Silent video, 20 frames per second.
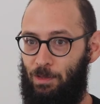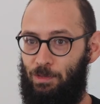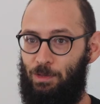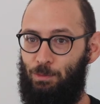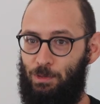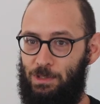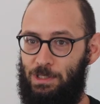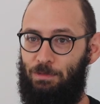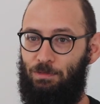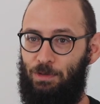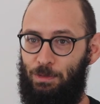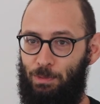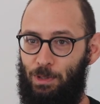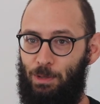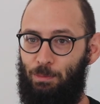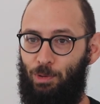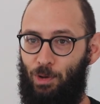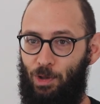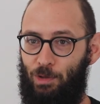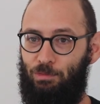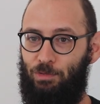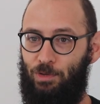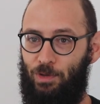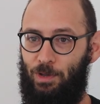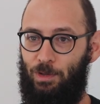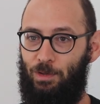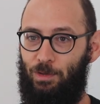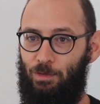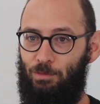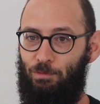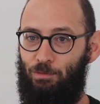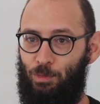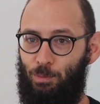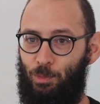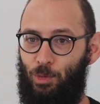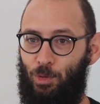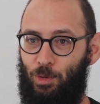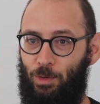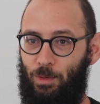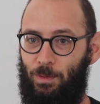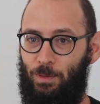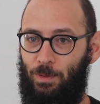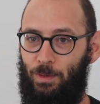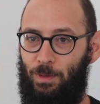I think we'll definitely be applying for more.